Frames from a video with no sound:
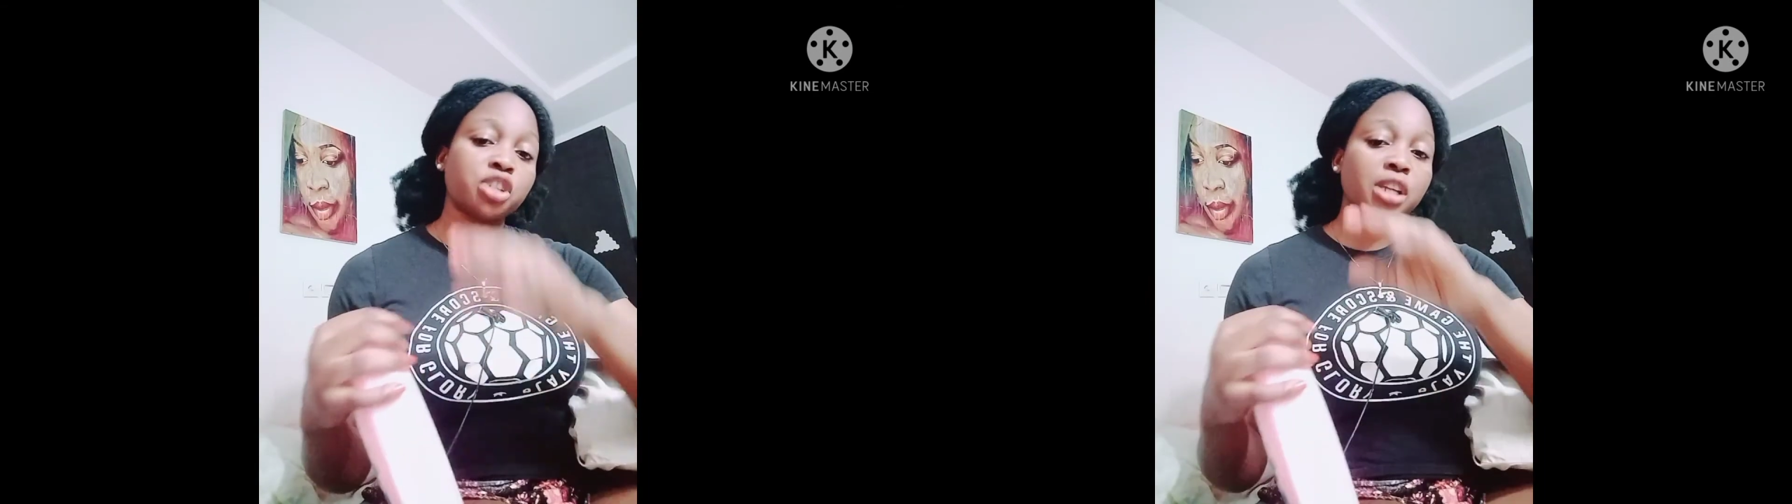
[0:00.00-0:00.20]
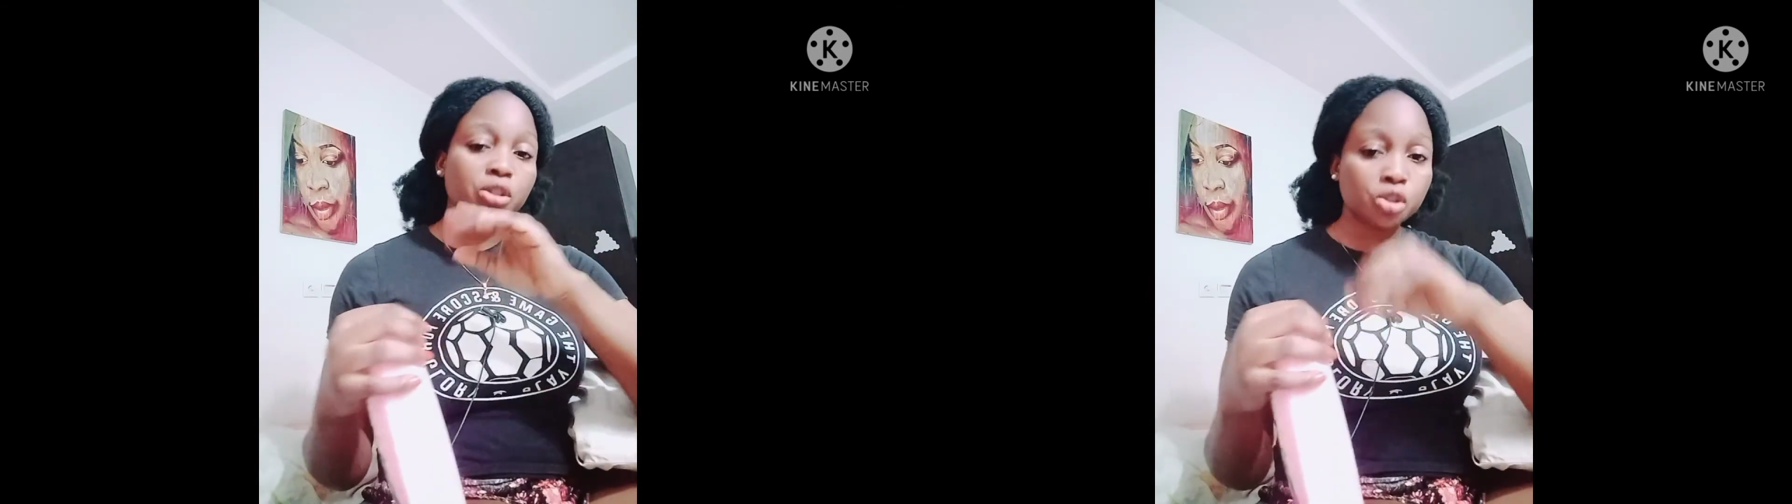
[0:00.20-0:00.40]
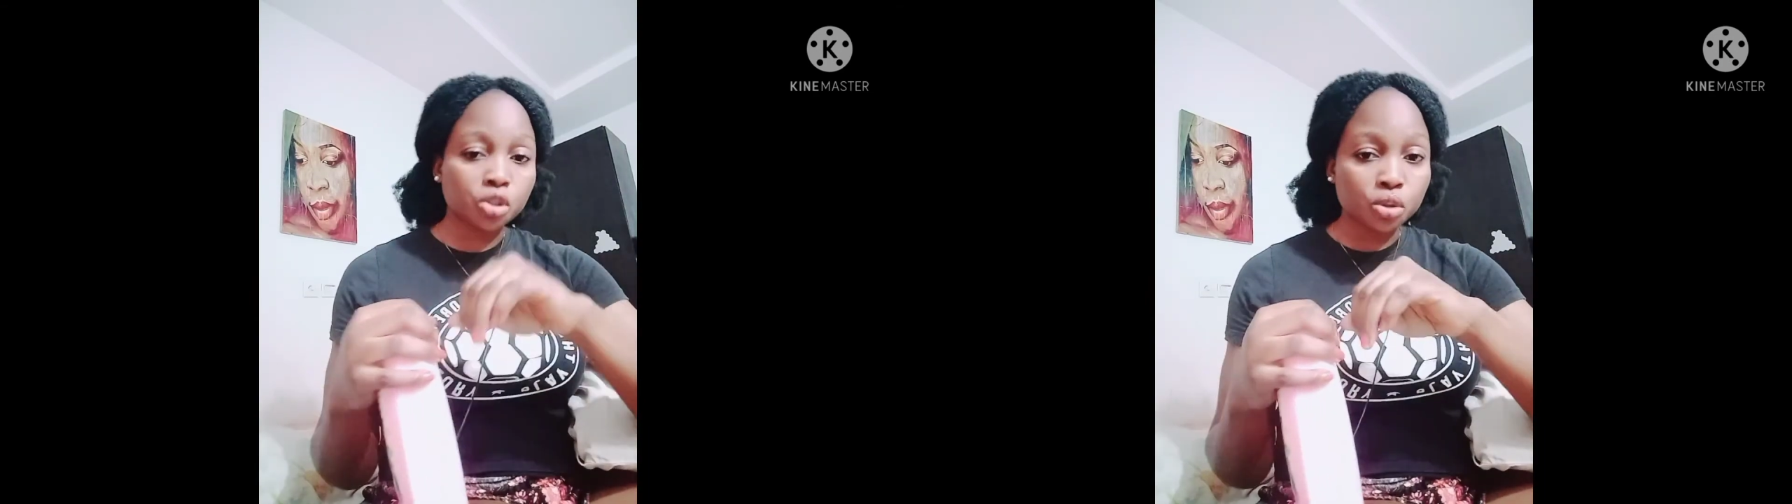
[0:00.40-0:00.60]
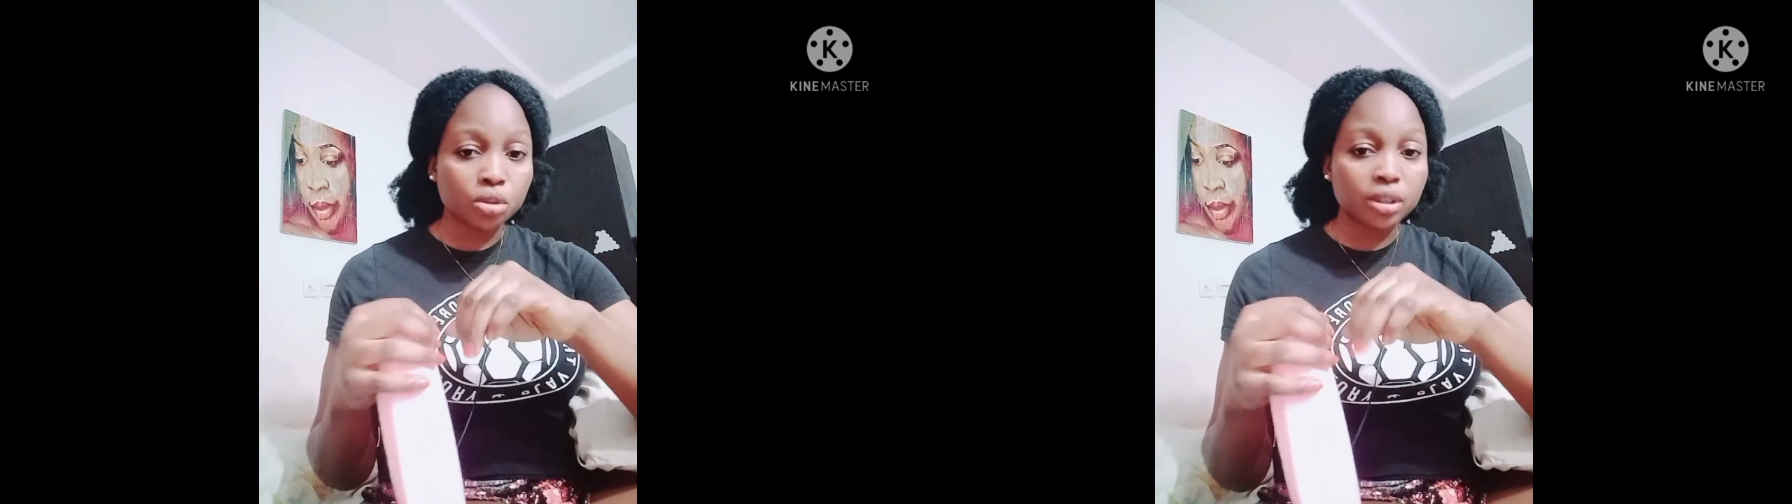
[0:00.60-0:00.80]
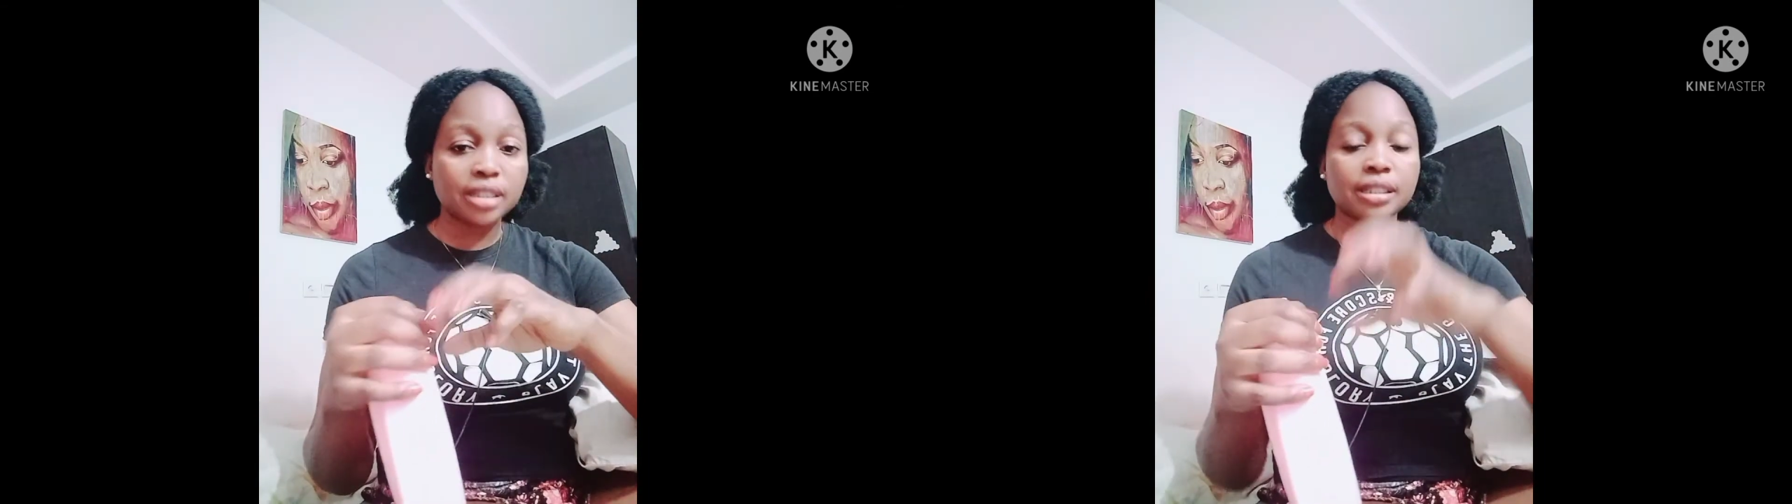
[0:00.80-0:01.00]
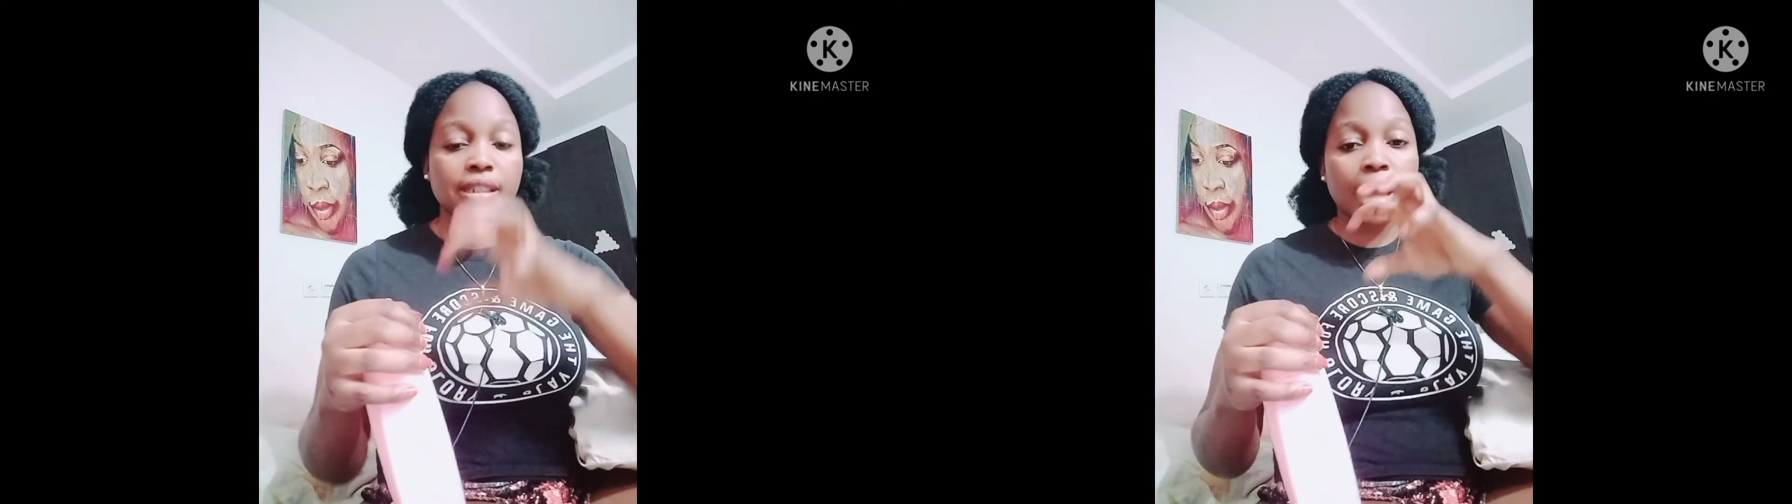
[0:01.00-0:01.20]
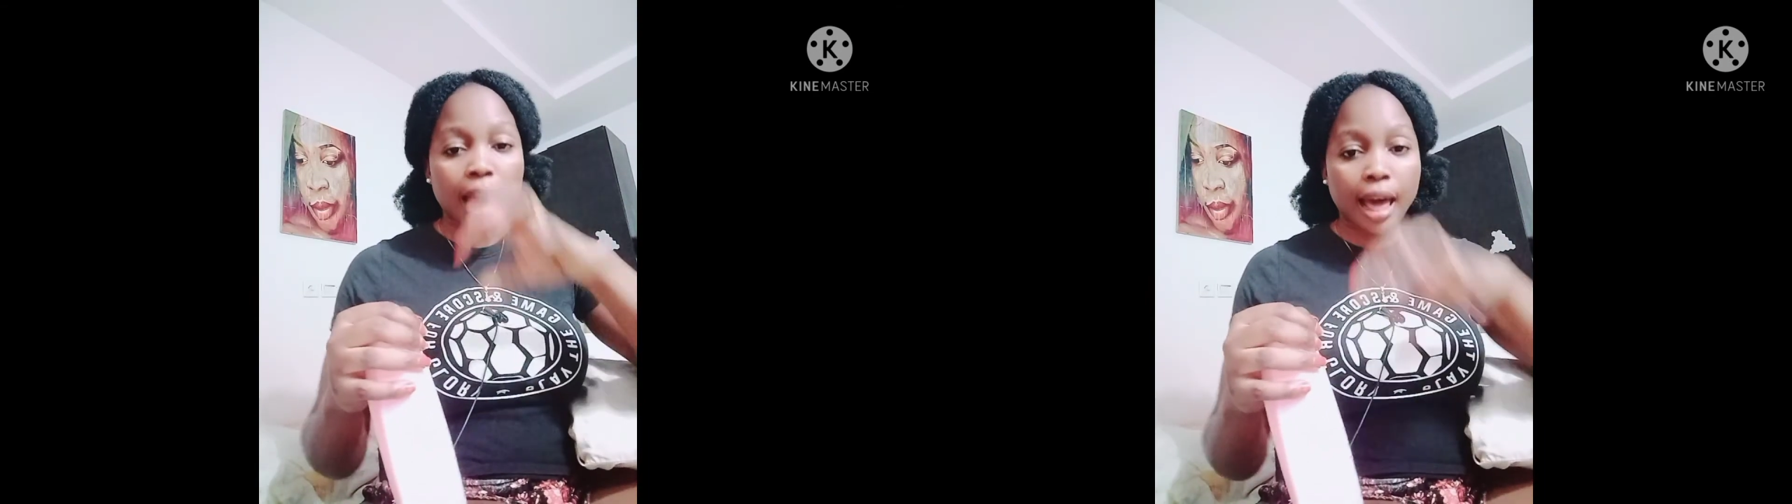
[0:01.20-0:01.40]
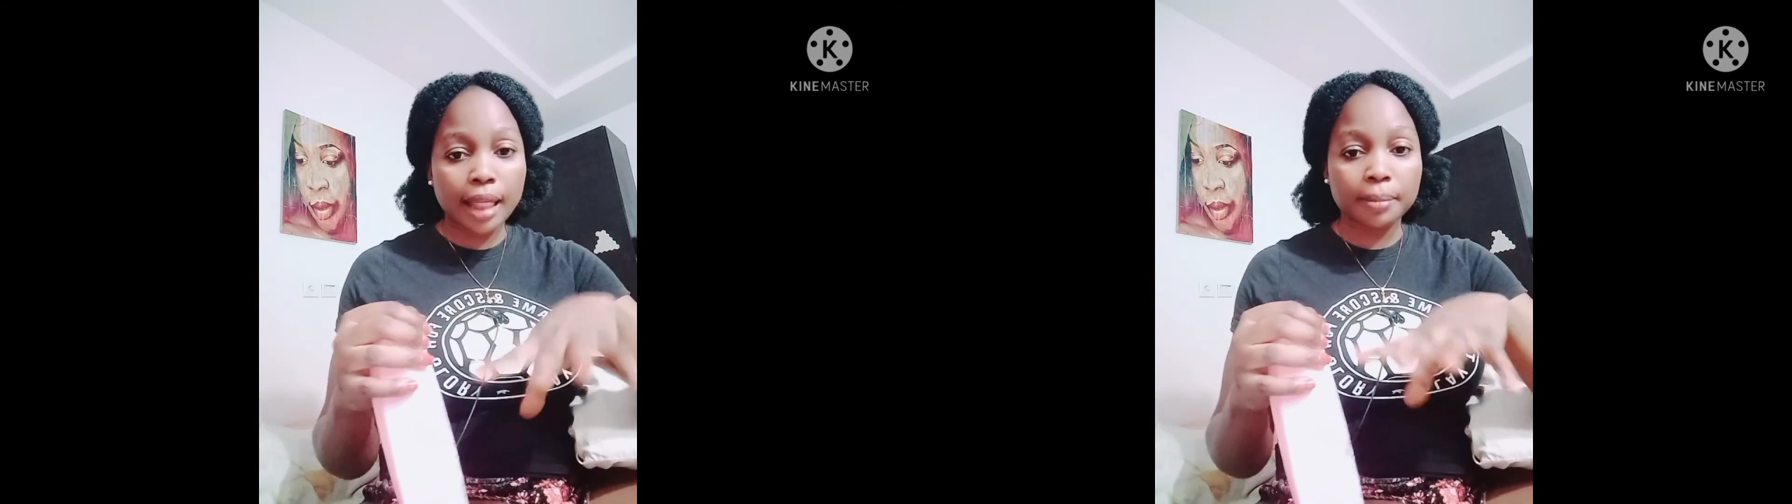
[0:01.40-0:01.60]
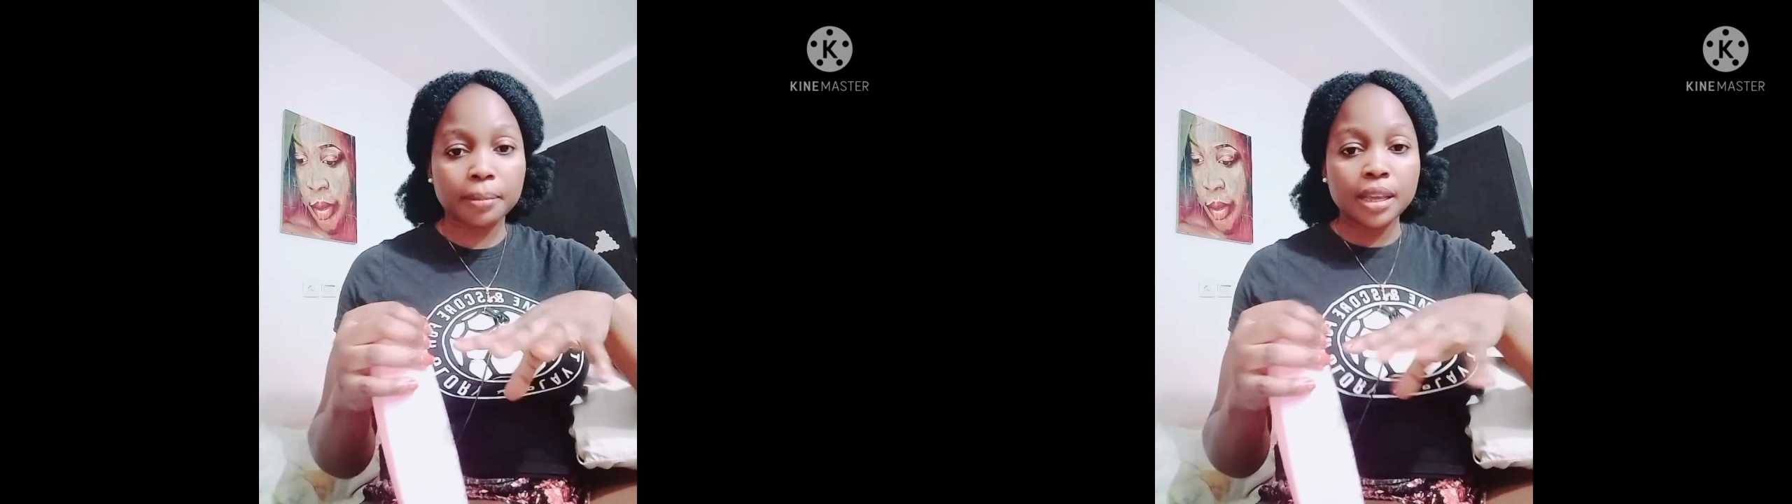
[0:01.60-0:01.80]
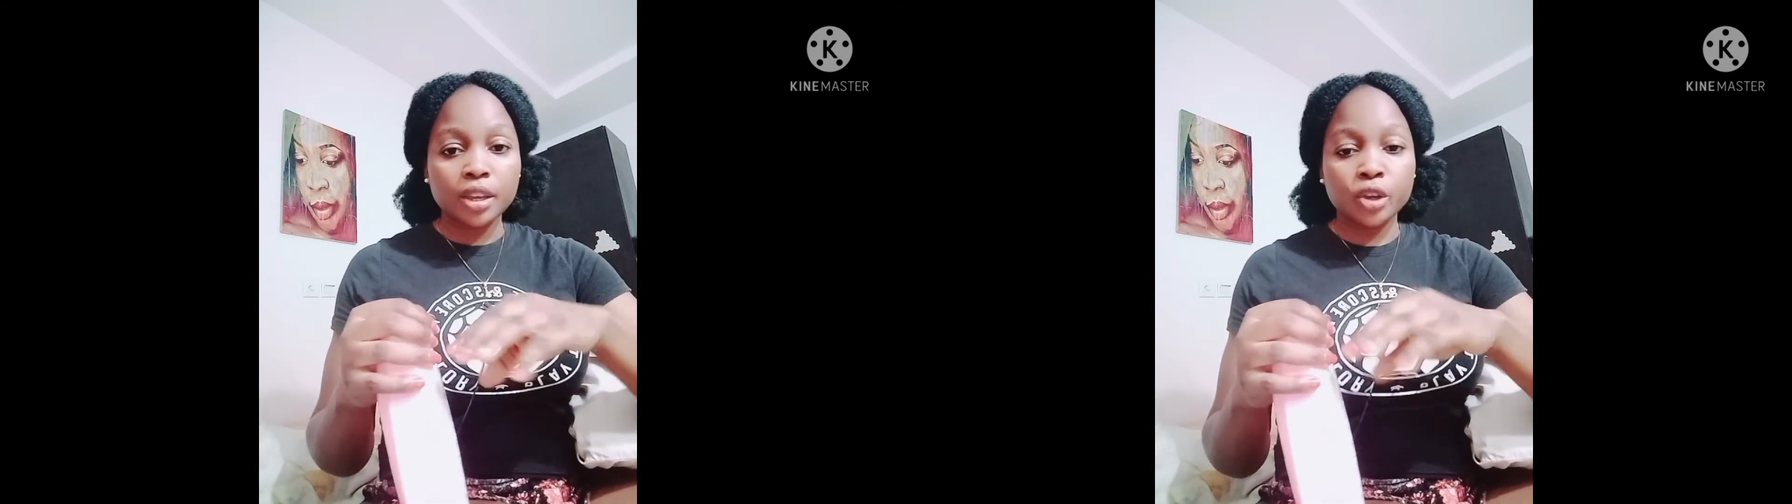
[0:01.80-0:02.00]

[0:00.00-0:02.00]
gentle, it's calm,